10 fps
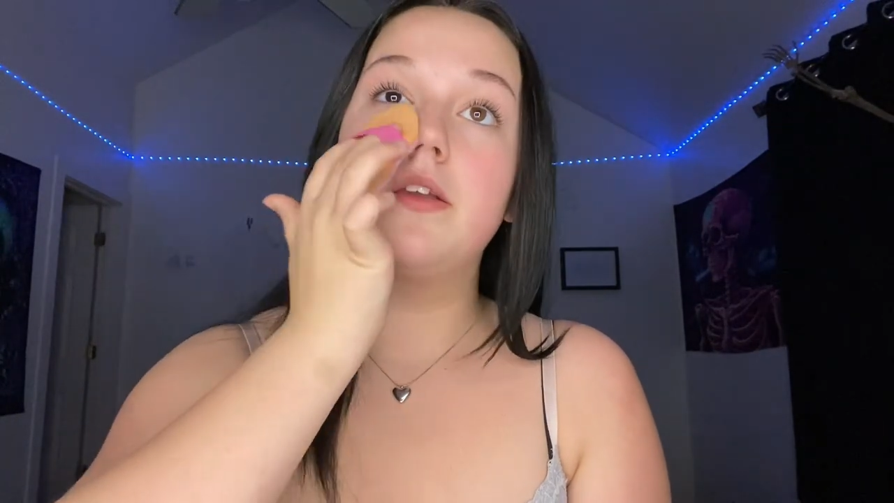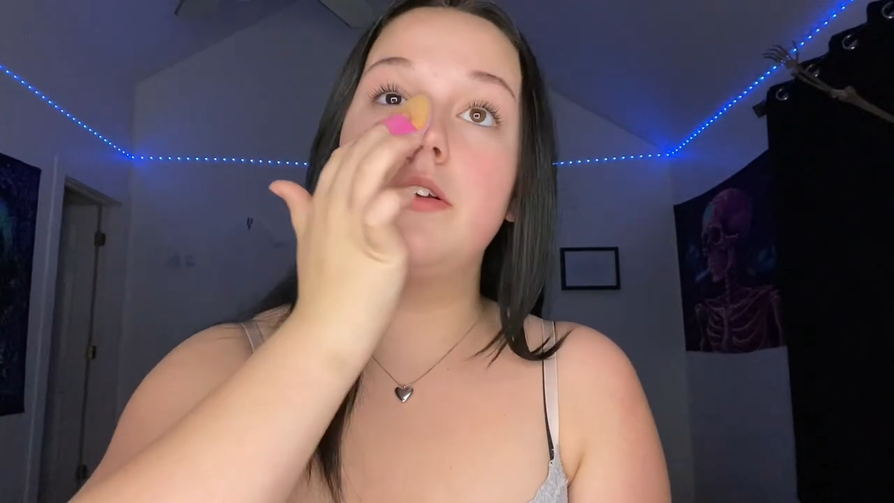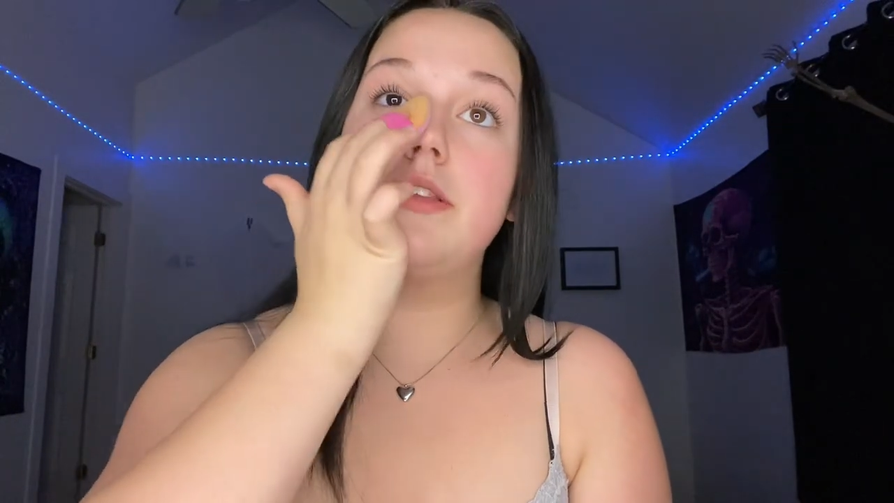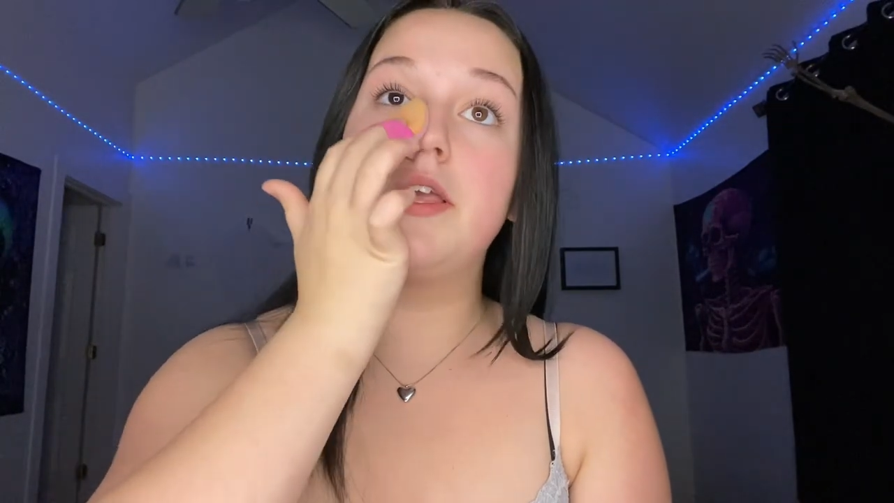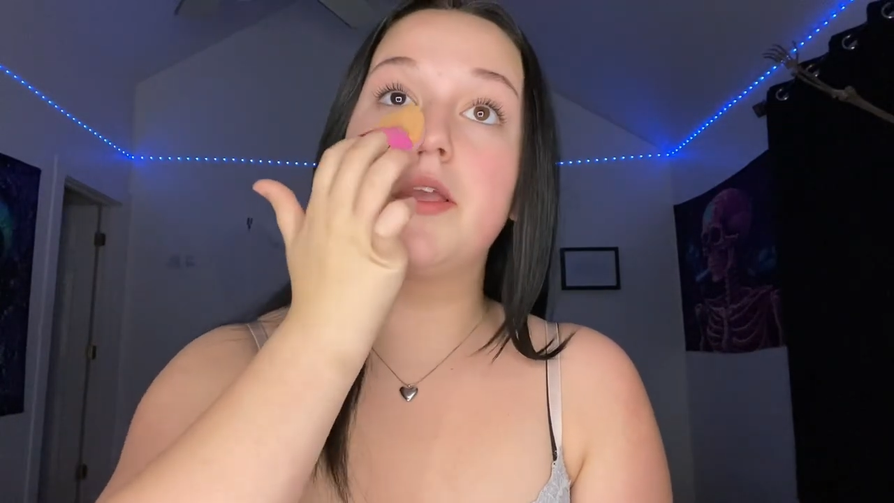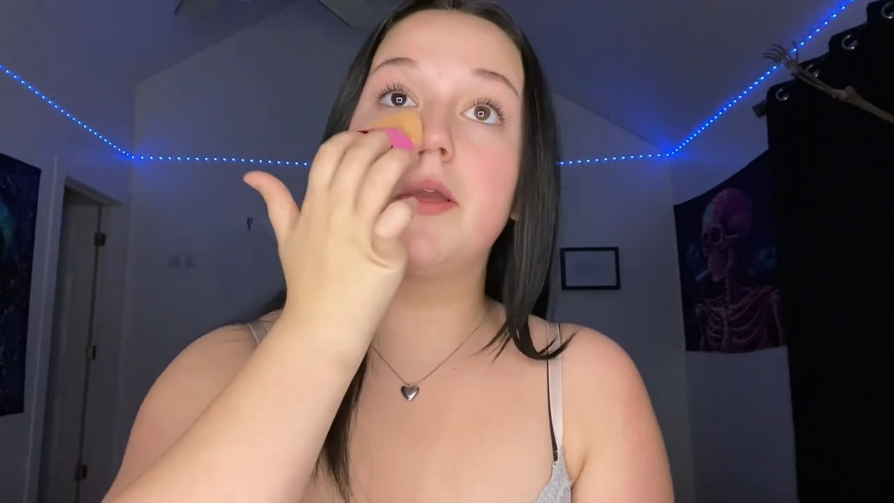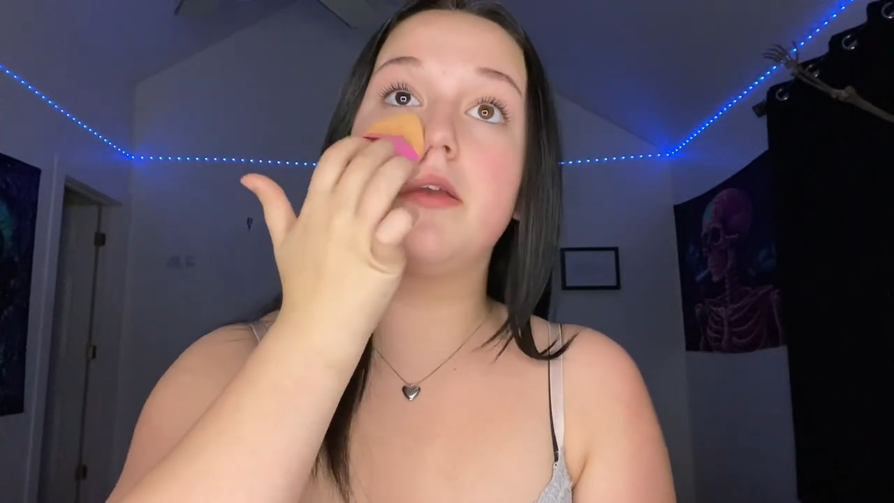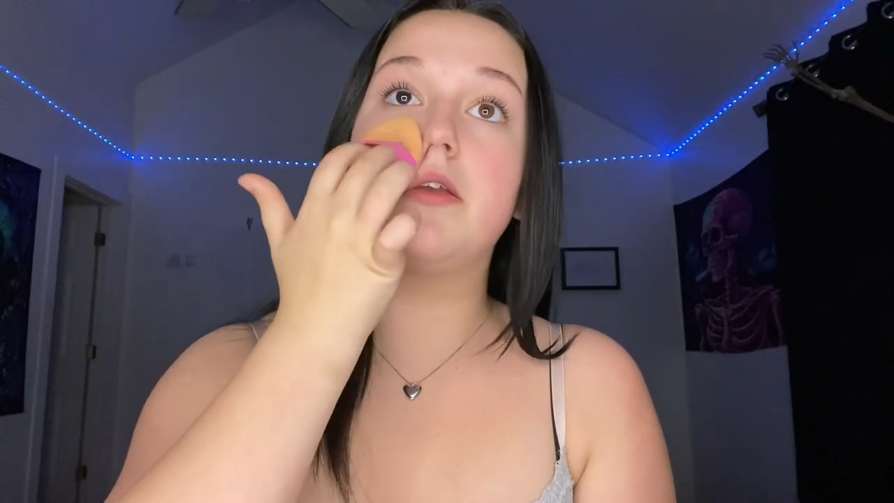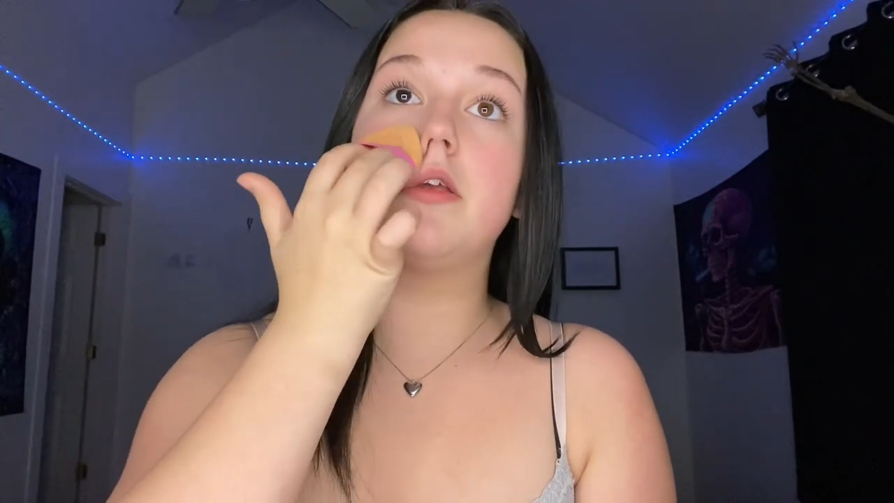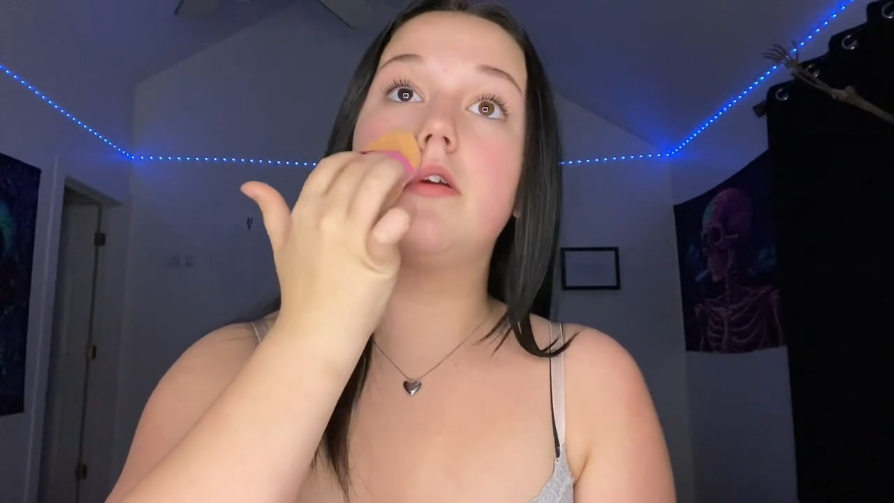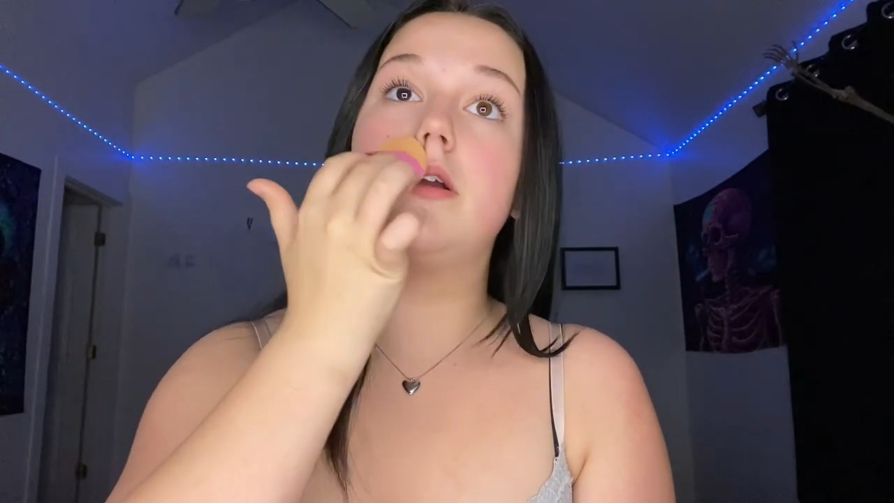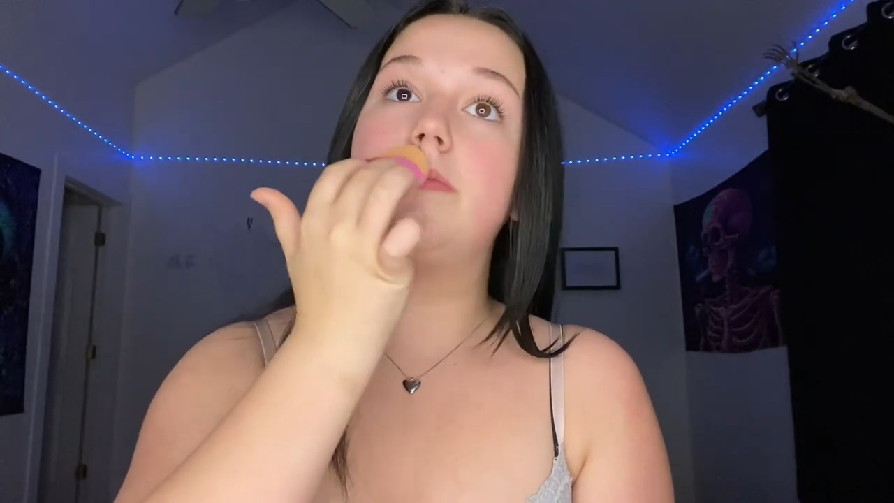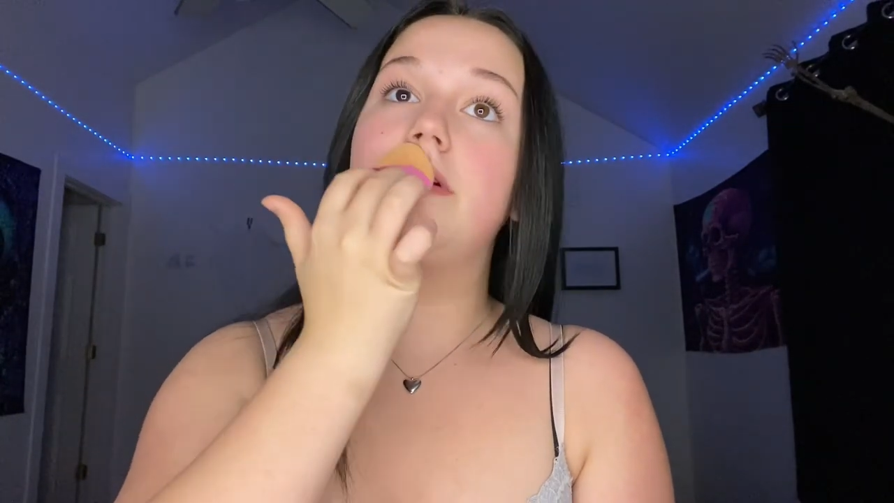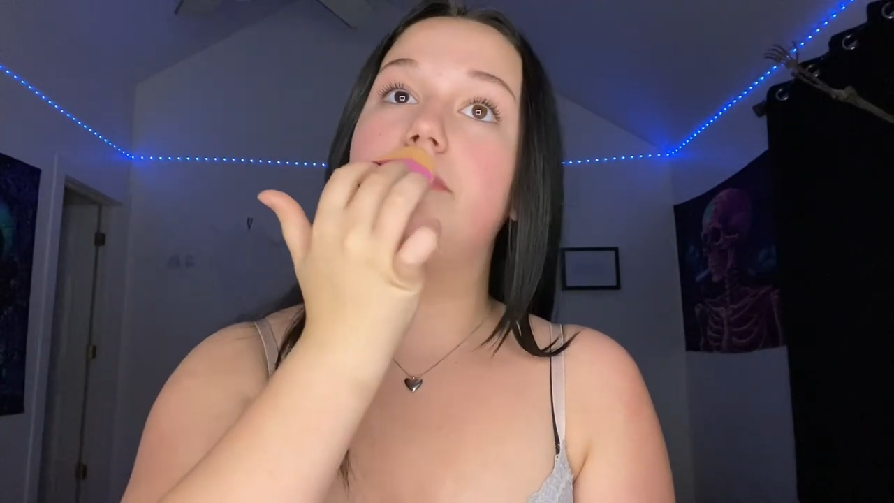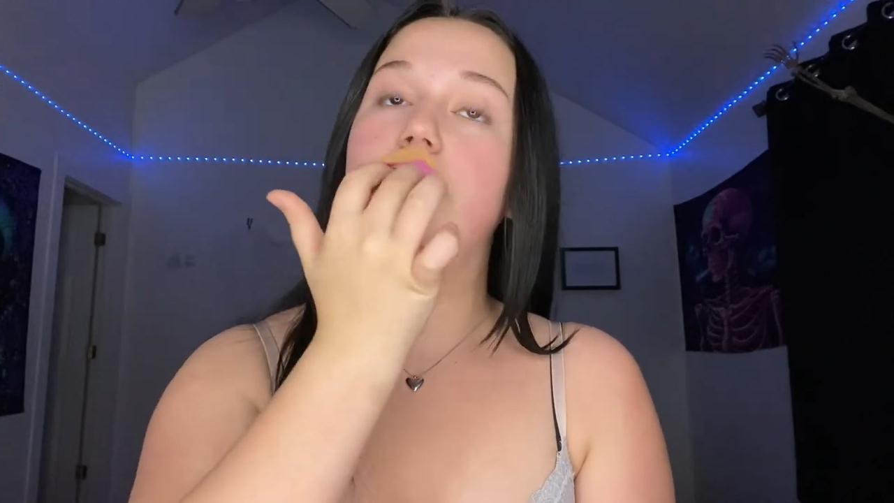you're like in a
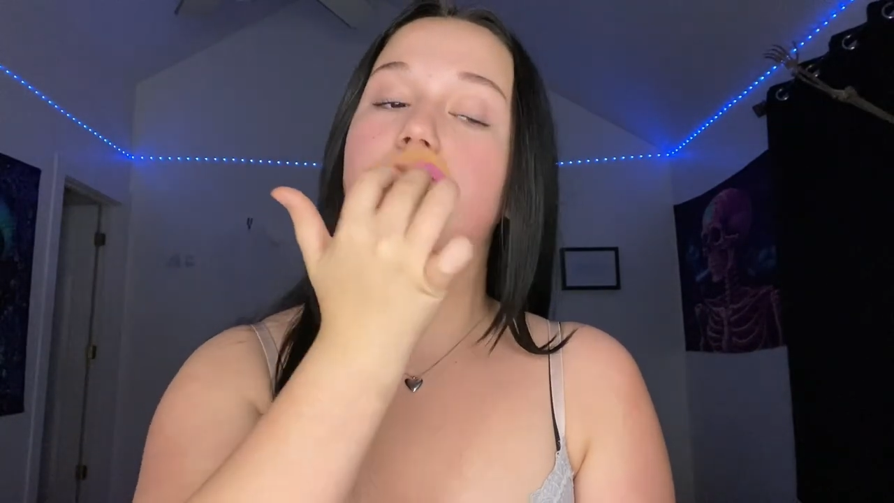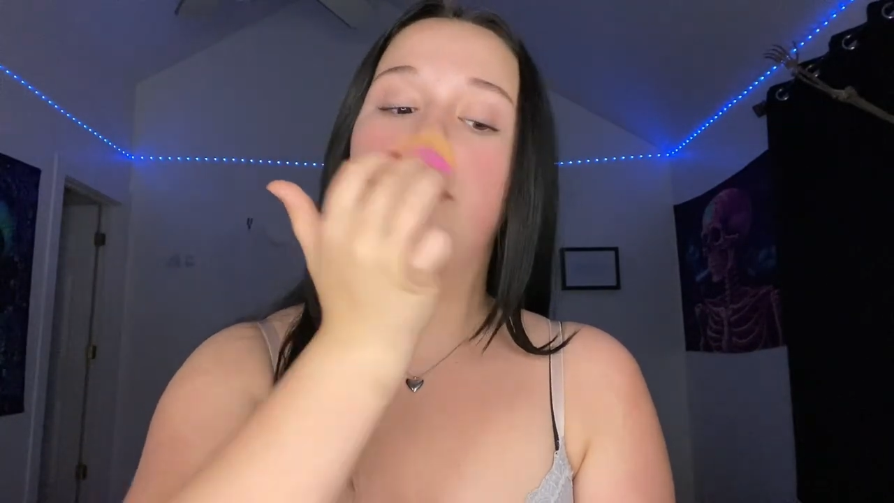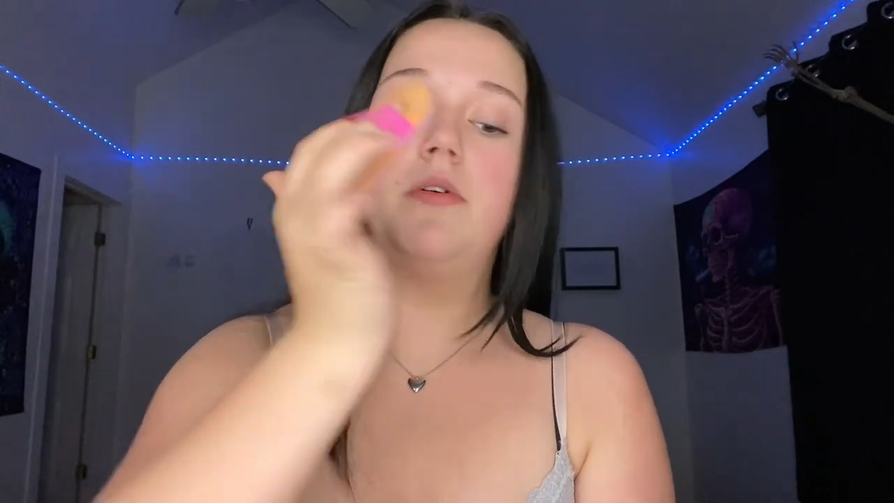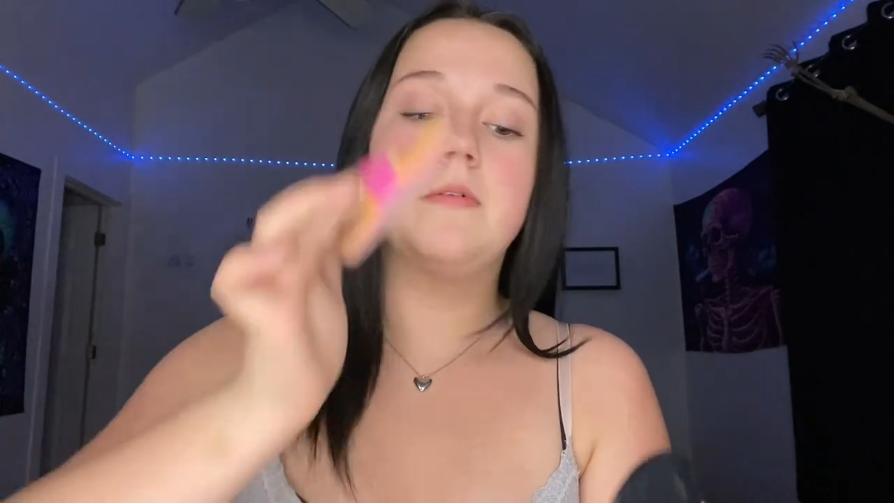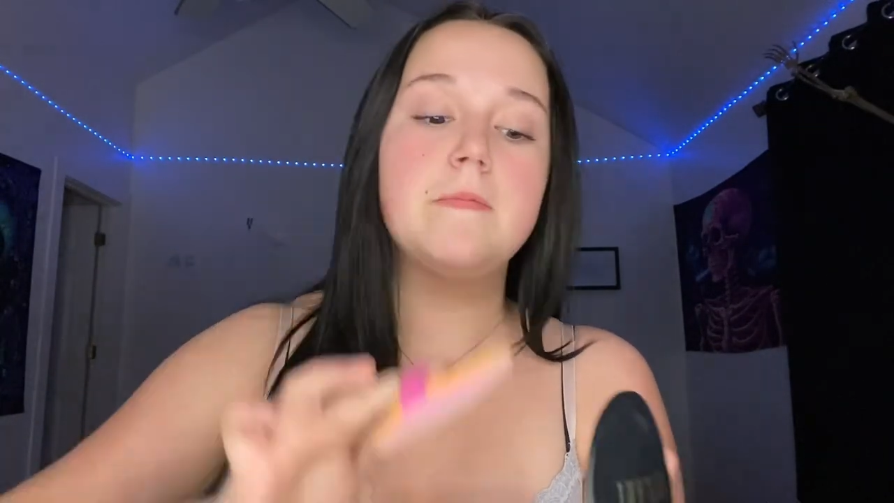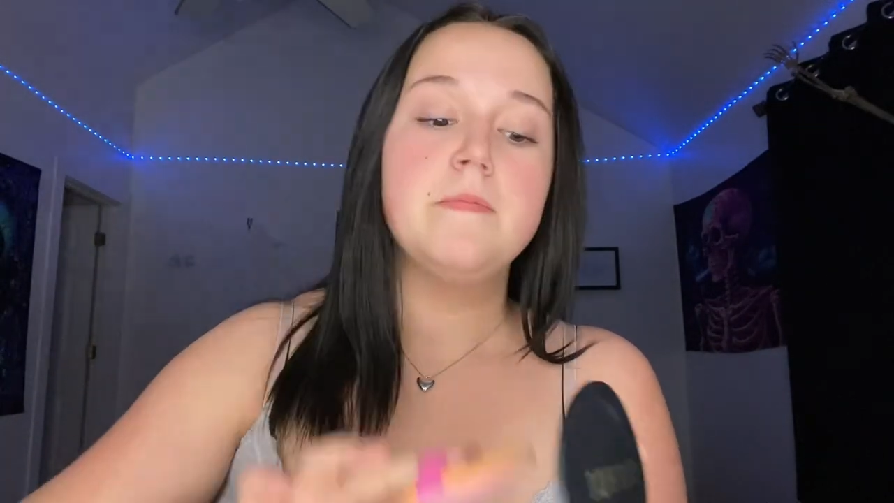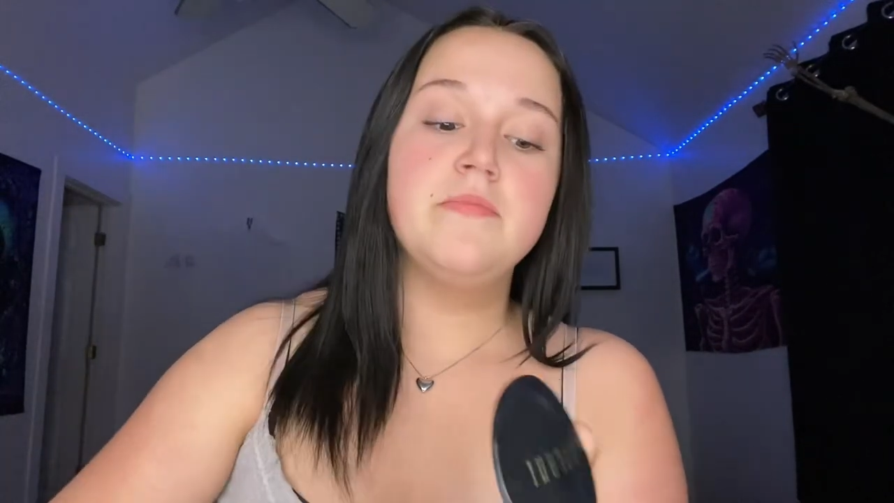group of people